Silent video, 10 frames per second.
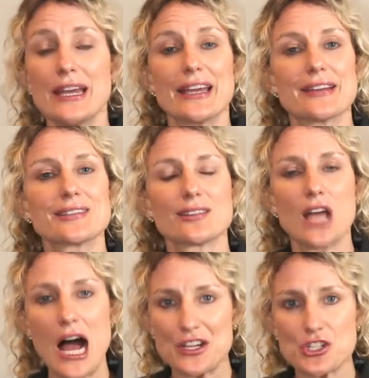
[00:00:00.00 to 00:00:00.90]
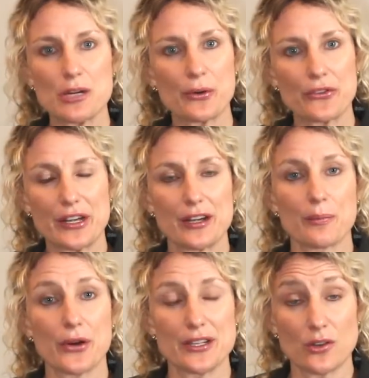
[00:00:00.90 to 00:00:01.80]
It is a lot cheaper than an
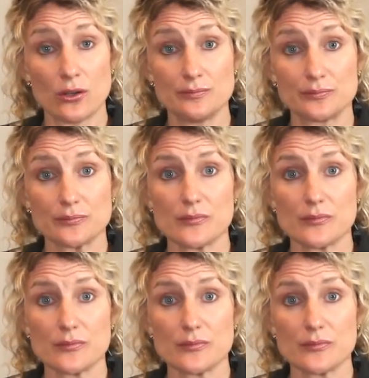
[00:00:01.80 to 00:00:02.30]
appraisal,